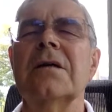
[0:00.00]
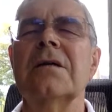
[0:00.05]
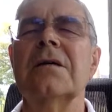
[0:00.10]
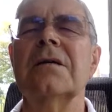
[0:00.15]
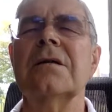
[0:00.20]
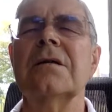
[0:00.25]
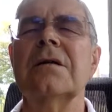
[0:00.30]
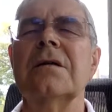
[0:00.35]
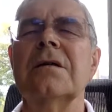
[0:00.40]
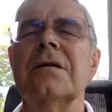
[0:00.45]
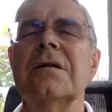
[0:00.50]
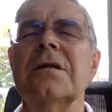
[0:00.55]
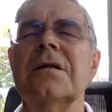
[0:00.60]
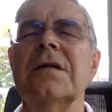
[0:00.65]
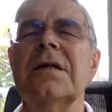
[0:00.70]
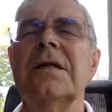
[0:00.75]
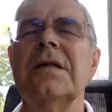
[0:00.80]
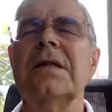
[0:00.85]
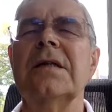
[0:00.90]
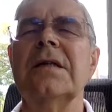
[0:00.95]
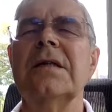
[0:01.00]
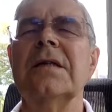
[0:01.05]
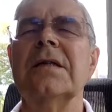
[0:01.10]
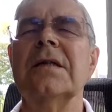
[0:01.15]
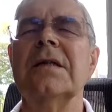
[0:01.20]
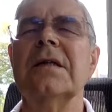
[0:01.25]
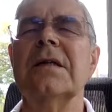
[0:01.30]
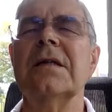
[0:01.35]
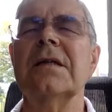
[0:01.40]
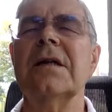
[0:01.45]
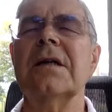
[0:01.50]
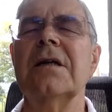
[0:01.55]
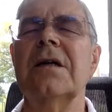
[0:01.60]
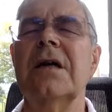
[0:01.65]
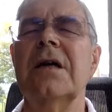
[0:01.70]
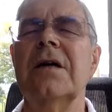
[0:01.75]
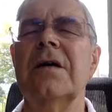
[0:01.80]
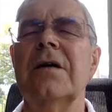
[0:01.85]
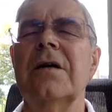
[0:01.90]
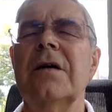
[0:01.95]
So your seat is like
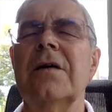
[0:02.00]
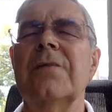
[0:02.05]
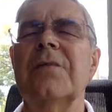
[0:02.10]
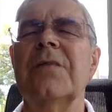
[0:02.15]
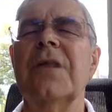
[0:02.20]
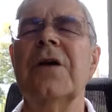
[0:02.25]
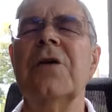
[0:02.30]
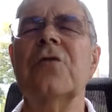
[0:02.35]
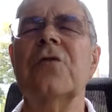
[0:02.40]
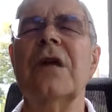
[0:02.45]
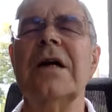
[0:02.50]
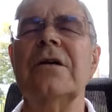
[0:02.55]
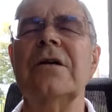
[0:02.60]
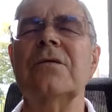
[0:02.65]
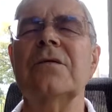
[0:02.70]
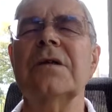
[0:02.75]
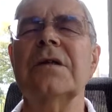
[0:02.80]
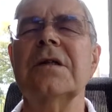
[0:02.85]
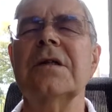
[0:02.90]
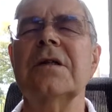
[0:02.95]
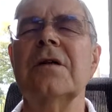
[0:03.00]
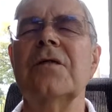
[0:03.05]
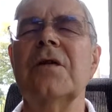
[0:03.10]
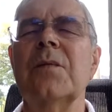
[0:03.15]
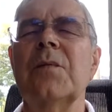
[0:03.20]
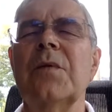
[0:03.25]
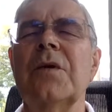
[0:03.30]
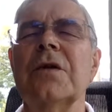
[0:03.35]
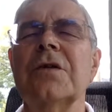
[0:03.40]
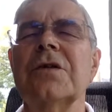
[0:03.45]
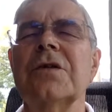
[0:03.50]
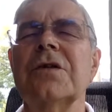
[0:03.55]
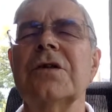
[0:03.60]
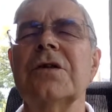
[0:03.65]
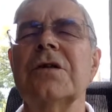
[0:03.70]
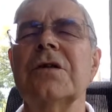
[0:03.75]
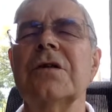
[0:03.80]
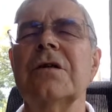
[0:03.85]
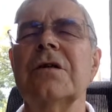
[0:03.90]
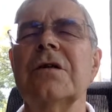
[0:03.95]
the grounding of your
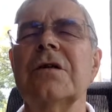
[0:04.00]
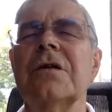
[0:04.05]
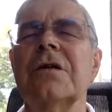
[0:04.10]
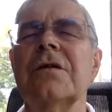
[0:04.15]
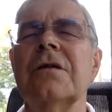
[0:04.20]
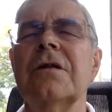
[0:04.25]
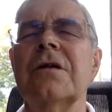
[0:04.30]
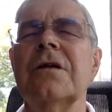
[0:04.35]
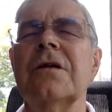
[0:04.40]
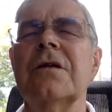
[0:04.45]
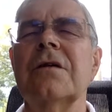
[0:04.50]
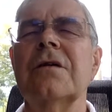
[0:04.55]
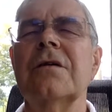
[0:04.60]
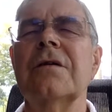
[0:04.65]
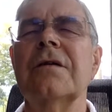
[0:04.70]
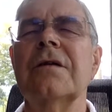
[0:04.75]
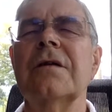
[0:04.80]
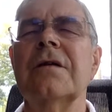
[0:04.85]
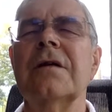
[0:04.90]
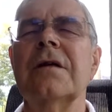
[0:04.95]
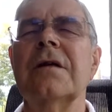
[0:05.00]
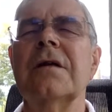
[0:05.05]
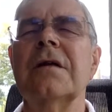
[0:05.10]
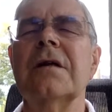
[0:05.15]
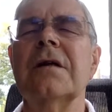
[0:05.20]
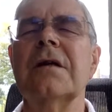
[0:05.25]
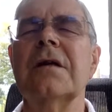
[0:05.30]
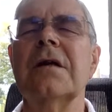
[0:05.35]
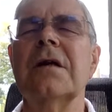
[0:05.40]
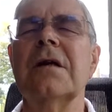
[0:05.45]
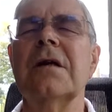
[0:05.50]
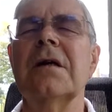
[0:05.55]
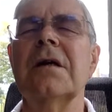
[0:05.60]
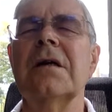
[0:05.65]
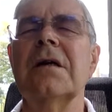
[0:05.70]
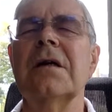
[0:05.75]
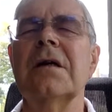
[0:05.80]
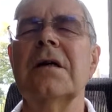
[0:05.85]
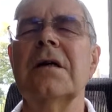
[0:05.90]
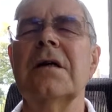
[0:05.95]
posture, the earthing.
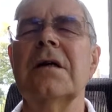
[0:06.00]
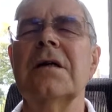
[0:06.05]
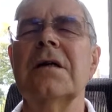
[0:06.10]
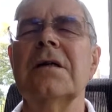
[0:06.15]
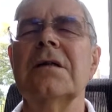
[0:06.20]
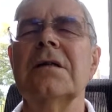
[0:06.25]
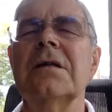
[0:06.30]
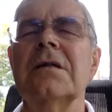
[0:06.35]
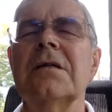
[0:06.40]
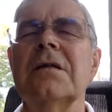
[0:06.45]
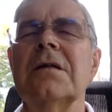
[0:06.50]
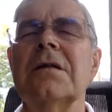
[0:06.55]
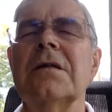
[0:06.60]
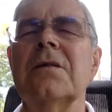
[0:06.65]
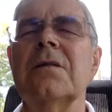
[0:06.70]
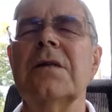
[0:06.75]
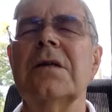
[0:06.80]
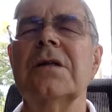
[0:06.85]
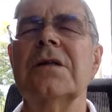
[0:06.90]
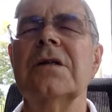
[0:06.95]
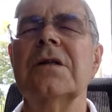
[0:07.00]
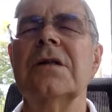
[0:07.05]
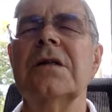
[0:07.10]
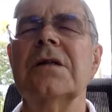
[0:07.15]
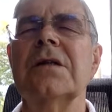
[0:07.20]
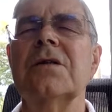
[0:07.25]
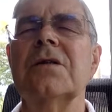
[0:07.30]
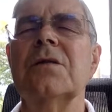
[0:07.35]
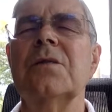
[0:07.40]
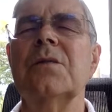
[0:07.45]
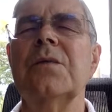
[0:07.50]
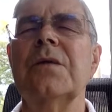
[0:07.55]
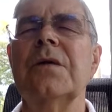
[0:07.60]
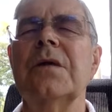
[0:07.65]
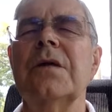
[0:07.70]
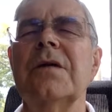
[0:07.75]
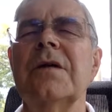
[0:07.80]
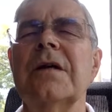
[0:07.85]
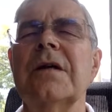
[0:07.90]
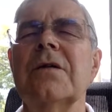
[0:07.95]
Just imagine as you
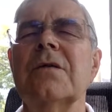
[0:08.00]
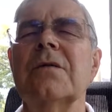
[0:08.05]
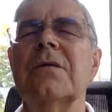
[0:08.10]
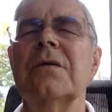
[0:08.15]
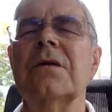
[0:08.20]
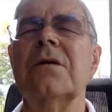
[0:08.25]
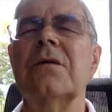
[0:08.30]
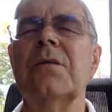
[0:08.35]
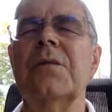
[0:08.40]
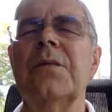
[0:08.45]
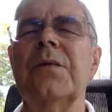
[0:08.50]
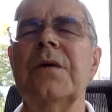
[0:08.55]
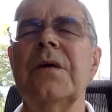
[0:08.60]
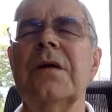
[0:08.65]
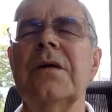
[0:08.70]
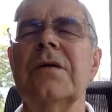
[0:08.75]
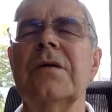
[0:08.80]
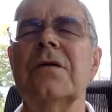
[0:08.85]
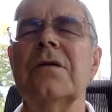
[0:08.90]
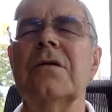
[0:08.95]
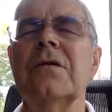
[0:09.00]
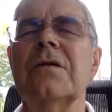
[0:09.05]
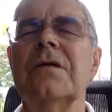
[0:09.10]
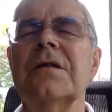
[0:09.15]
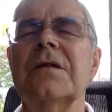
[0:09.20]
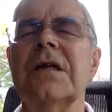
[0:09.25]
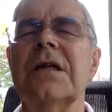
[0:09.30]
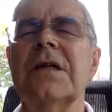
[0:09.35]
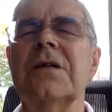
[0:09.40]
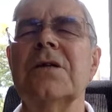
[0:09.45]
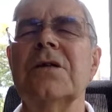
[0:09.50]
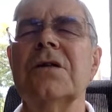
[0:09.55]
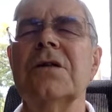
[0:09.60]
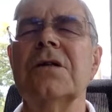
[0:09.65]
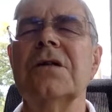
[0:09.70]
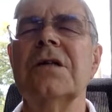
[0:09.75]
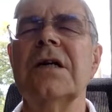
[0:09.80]
breathe out, you're breathing all the tension